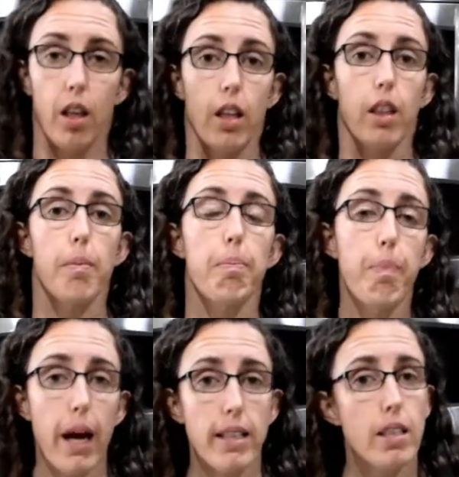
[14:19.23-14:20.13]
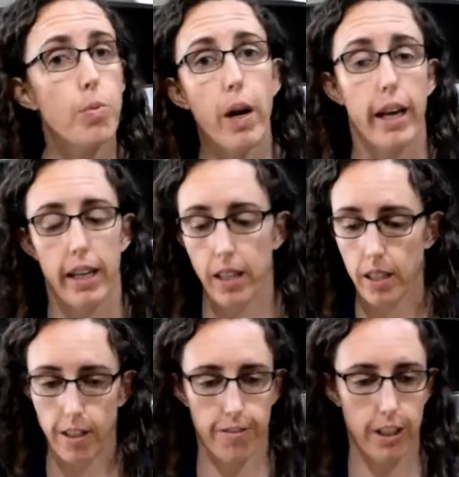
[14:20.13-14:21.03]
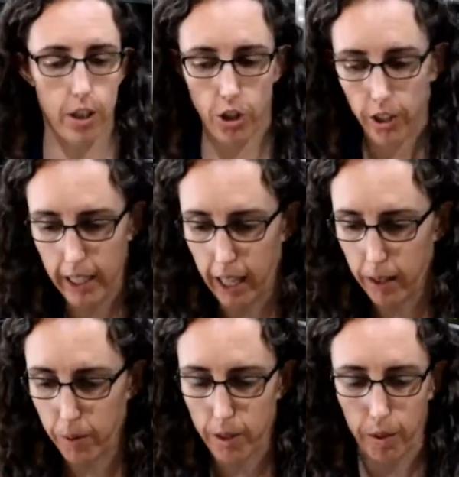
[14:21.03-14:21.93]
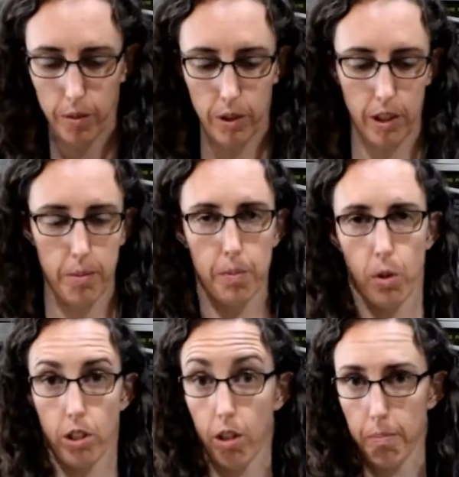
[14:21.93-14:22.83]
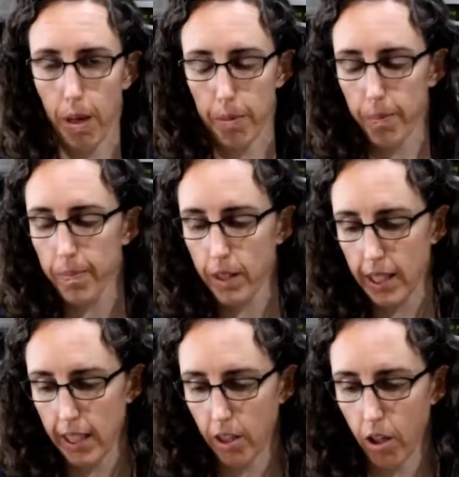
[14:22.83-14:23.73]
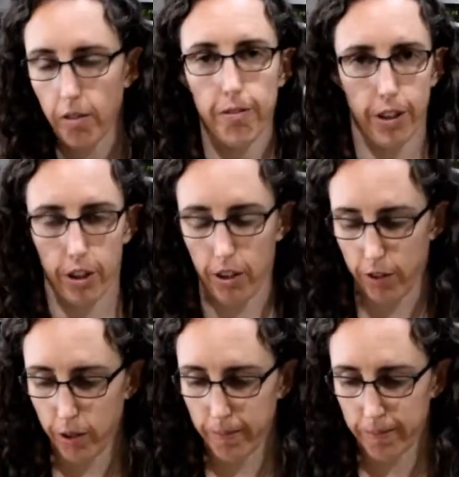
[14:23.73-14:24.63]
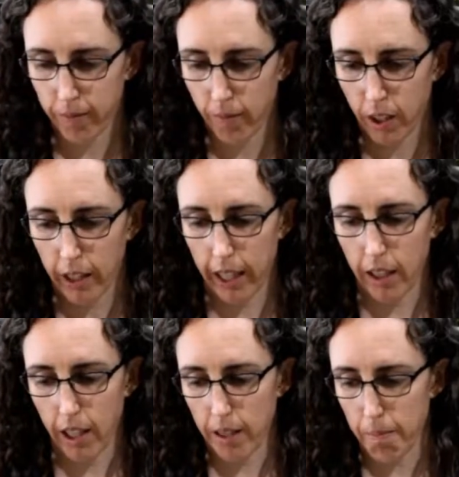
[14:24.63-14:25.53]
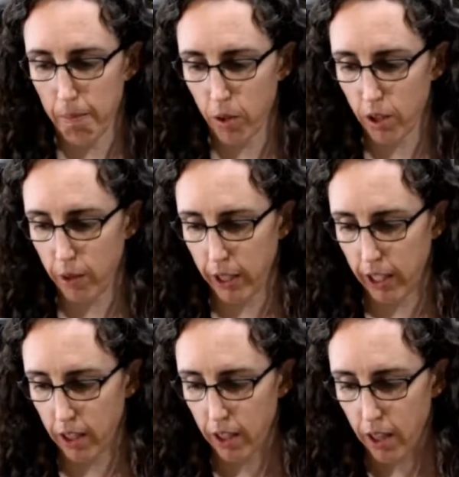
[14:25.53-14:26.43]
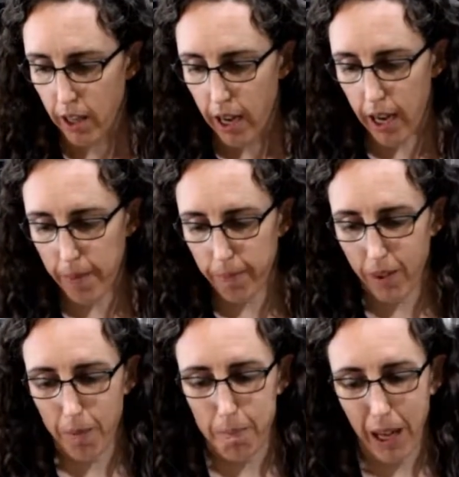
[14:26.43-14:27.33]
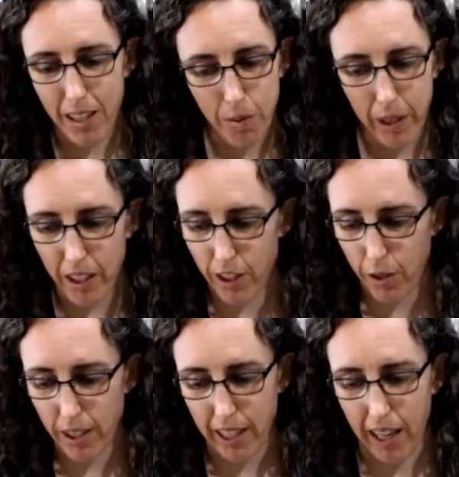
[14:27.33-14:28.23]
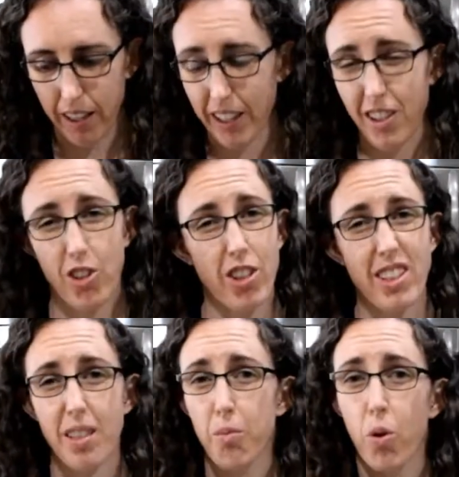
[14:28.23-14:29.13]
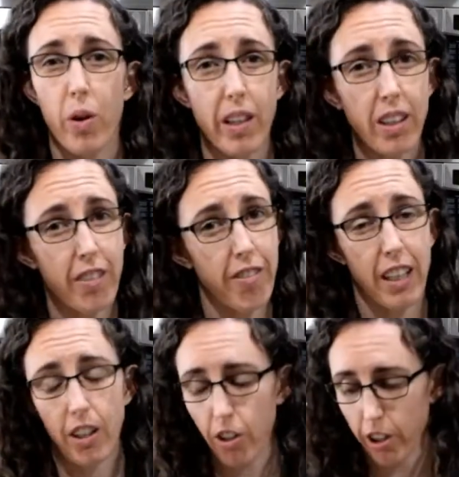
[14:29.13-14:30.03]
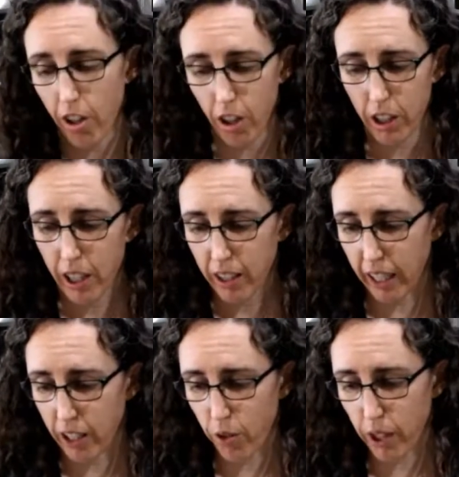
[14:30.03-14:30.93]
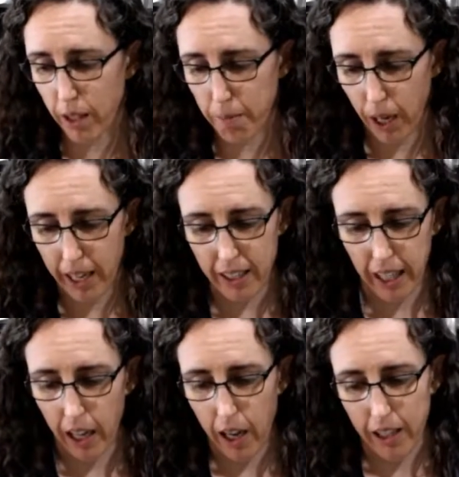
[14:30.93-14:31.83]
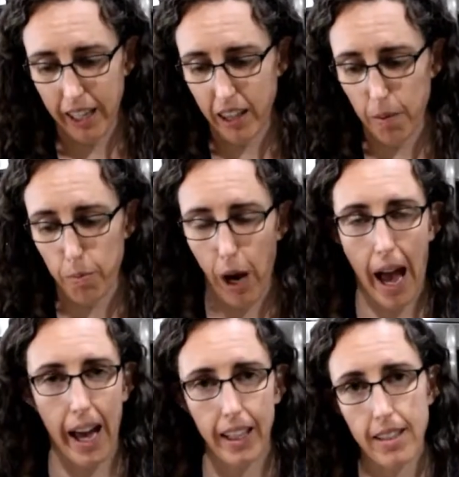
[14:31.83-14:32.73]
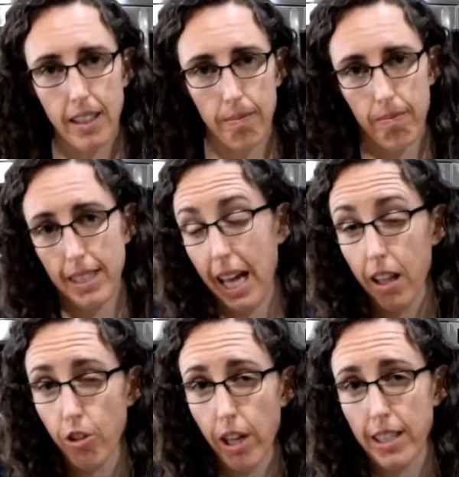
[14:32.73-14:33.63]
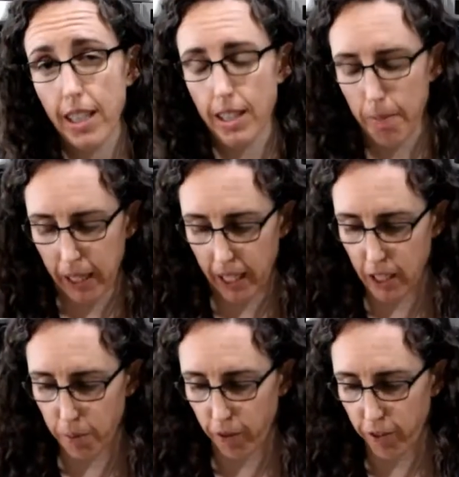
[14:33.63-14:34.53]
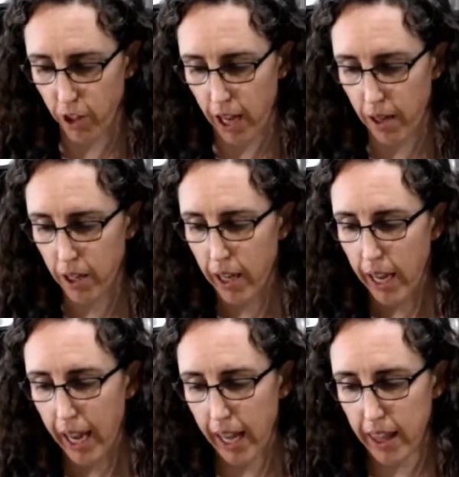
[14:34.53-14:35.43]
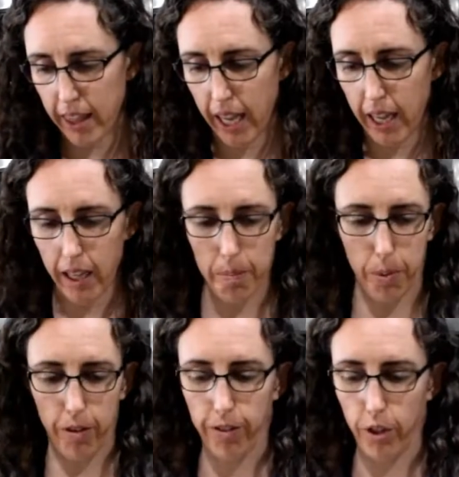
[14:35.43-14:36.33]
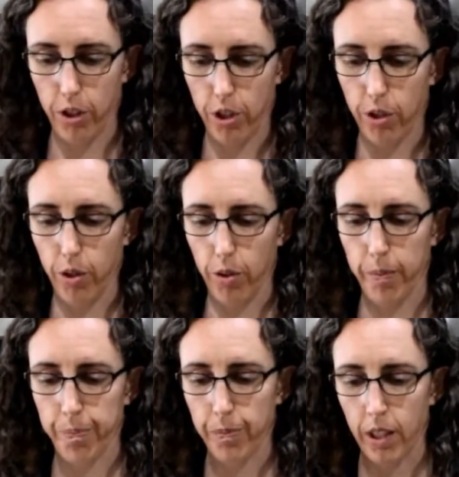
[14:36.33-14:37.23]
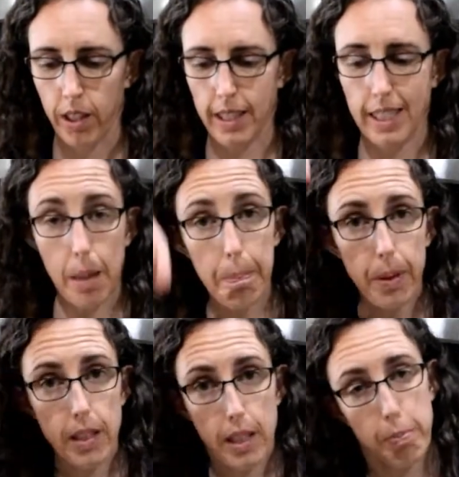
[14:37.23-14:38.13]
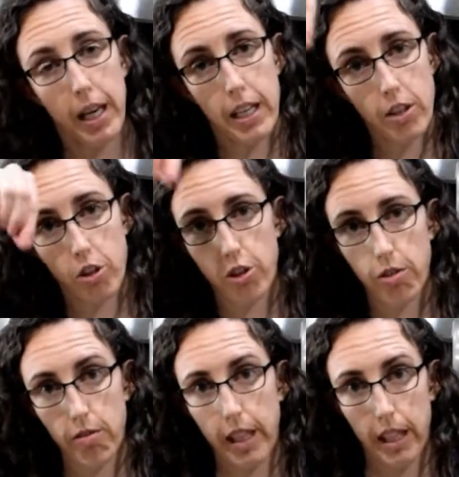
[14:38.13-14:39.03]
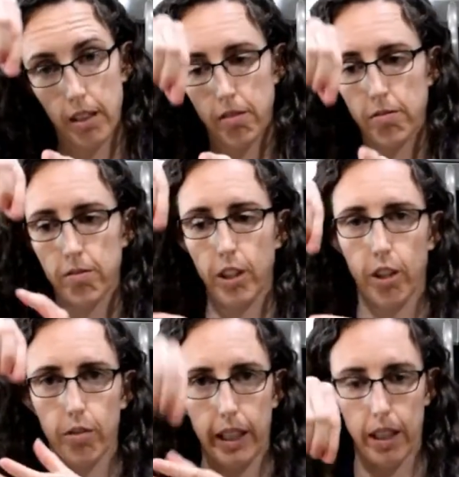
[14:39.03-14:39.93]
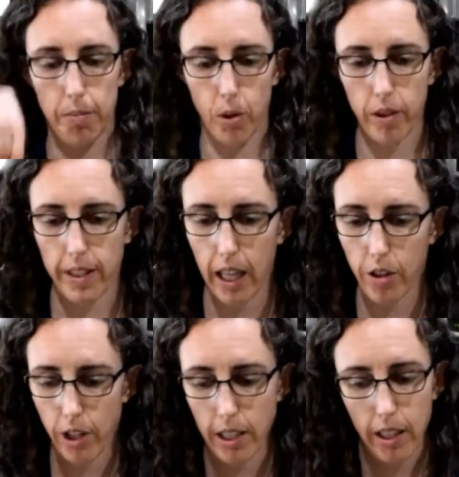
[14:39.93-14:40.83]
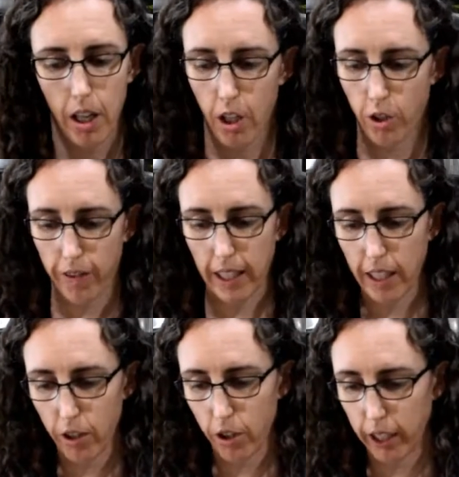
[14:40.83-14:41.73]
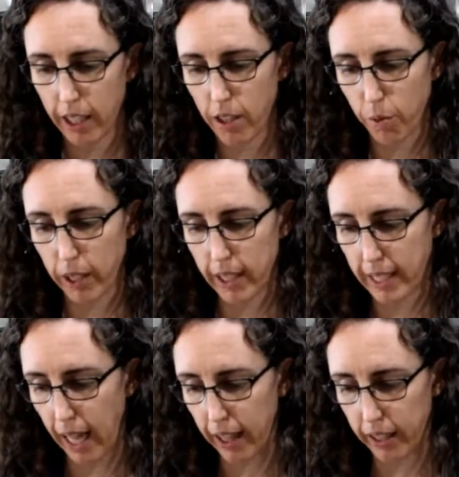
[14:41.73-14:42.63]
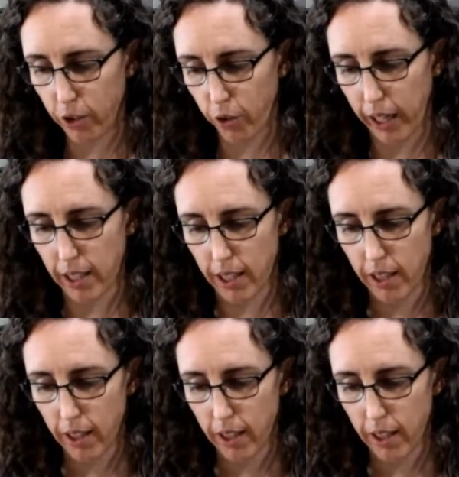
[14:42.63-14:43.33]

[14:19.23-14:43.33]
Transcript: The best way to finish your salad, I'm going to sprinkle with a little bit more salt and pepper. Sea salt, very good for you. Again, lots of minerals that we need. The best way to do a salad is just some oil and vinegar, y'all. Like you can buy, I like the Bragg's salad dressings, and my kids prefer that. And they prefer to dip spinach in, you know, like in a bowl of salad dressing. So if that's how your kids will eat salad, great.